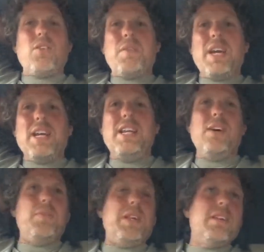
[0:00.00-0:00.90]
I'll make a
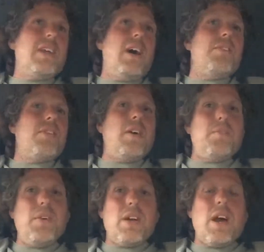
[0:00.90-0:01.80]
little bit to cover
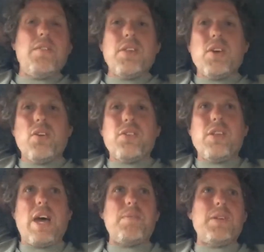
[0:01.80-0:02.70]
the cost
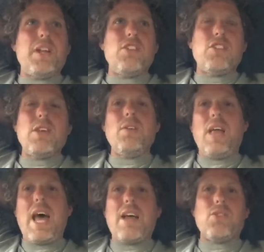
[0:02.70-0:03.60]
of that, but it's still the
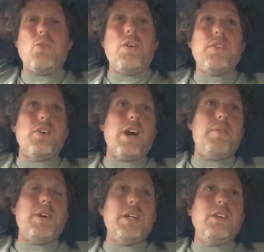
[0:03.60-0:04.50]
hassle. I've got to go
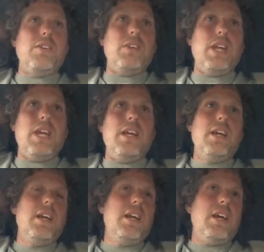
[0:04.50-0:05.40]
up my unit,
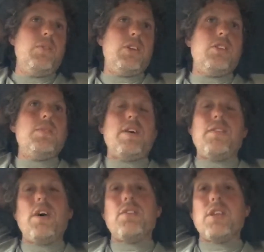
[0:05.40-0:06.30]
which is about
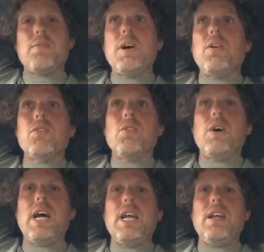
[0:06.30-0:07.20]
5-6 miles
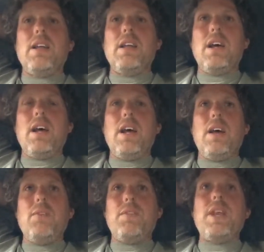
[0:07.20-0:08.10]
away.
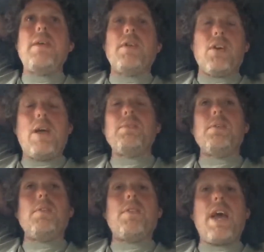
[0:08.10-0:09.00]
I've got to empty
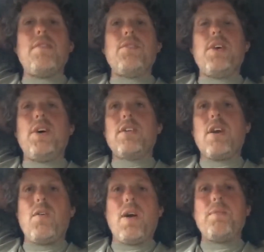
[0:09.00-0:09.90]
my van first,
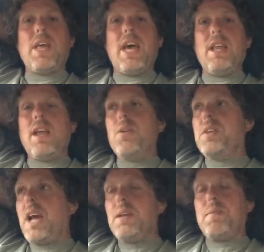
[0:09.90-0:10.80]
go up there, load
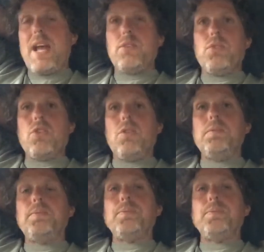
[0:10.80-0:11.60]
the 8 panels on,